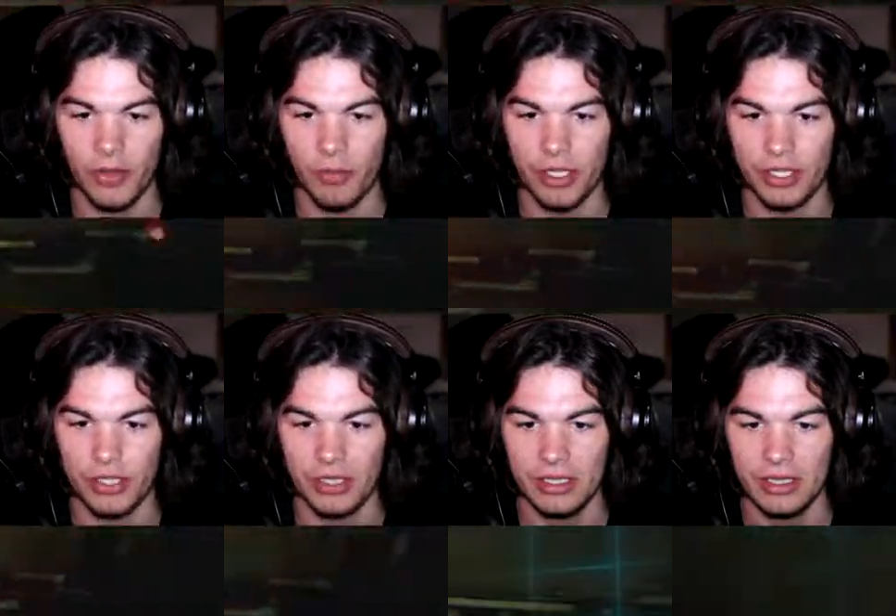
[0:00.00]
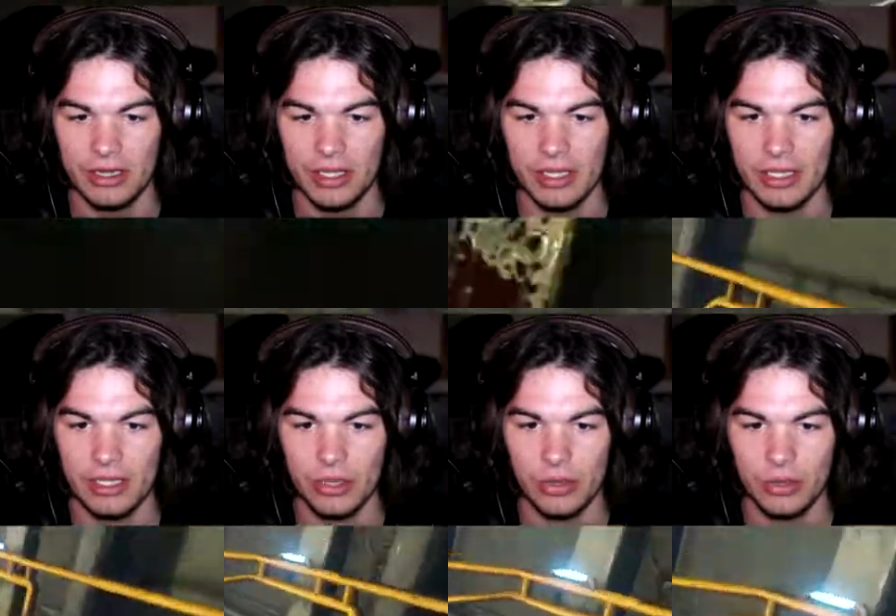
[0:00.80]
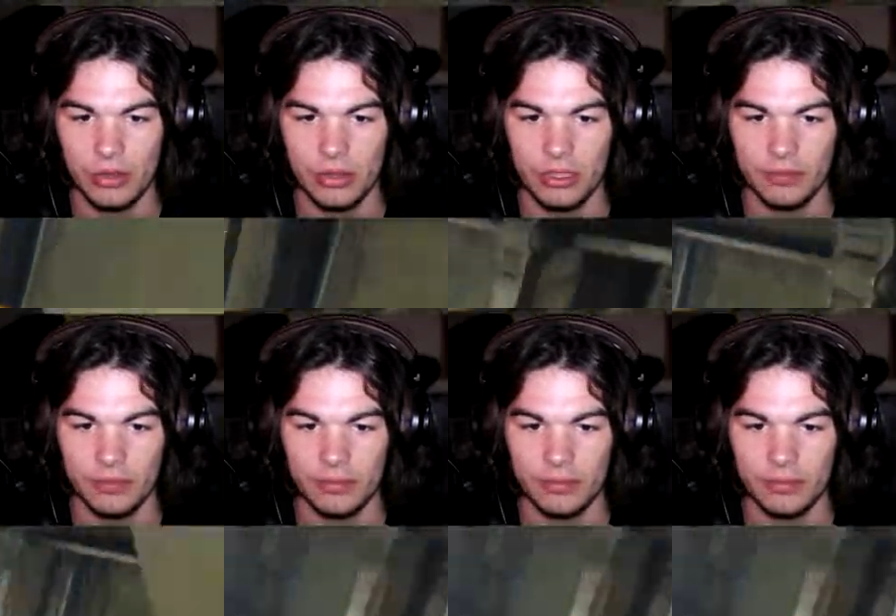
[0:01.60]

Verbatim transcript: health, bitch. Thank you. Hup.